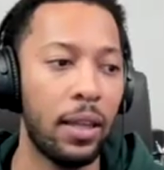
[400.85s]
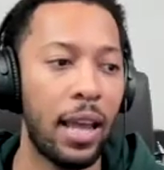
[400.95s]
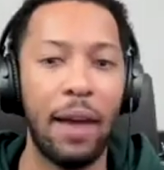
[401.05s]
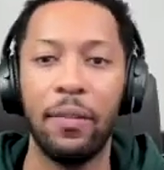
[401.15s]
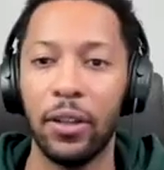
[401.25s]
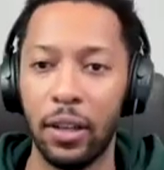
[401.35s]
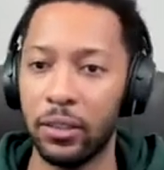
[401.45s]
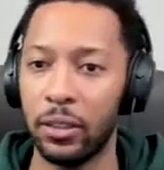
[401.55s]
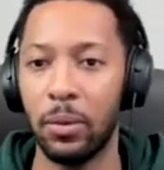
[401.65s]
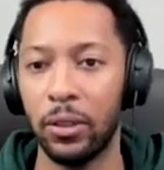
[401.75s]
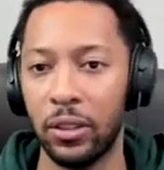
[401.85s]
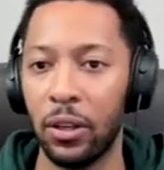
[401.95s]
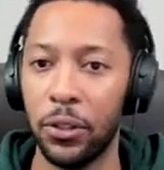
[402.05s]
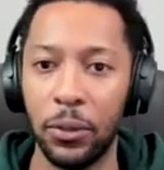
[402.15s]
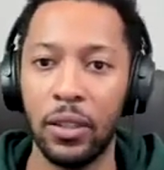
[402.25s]
have their customers
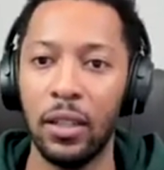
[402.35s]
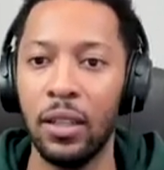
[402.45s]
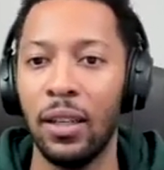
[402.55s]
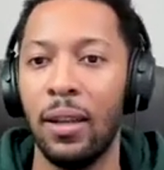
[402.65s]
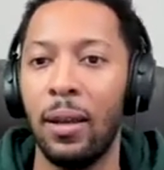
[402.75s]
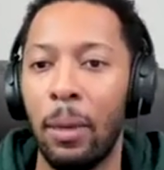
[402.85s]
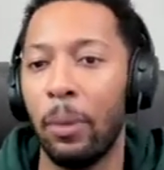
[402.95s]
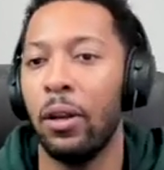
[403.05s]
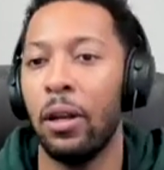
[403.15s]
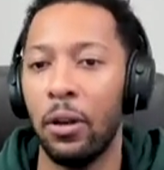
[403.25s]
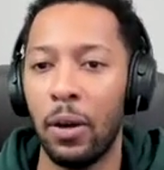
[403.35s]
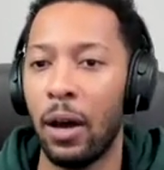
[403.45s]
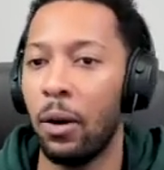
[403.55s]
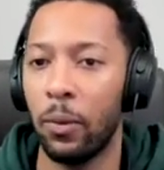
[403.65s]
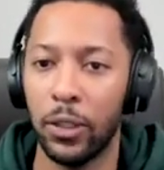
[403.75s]
start using it, people need to know
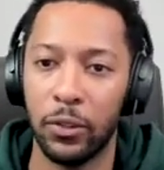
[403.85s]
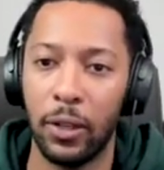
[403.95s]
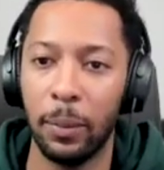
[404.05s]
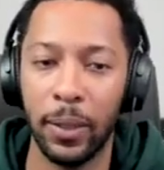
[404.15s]
how it works, right?